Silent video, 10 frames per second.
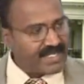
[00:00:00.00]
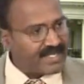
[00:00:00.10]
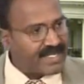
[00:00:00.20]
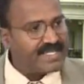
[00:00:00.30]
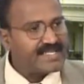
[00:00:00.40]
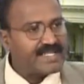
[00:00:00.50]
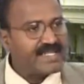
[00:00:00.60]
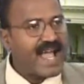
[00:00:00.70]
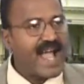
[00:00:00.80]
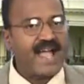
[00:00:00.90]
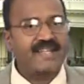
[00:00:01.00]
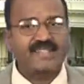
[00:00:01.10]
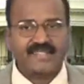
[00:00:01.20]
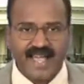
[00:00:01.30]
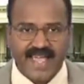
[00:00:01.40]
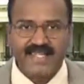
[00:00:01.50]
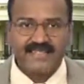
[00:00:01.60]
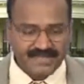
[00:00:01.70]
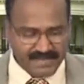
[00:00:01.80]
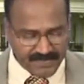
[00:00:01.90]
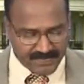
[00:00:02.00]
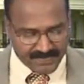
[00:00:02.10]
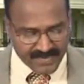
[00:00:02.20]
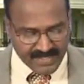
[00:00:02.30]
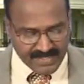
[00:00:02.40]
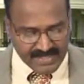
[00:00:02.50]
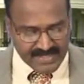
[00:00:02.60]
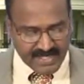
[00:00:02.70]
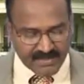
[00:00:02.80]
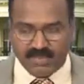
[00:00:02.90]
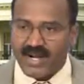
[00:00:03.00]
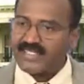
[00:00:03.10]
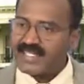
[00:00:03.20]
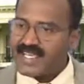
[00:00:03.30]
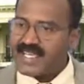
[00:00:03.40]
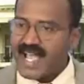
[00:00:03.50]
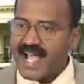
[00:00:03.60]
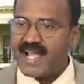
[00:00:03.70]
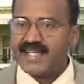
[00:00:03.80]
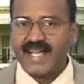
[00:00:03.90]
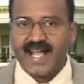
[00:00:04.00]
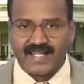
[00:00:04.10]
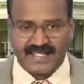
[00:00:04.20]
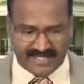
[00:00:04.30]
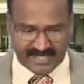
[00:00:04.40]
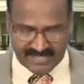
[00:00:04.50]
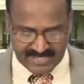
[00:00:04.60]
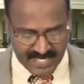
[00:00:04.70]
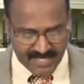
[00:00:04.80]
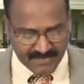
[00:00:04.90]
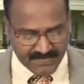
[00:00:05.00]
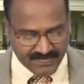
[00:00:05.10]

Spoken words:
religion and science, botany and agriculture,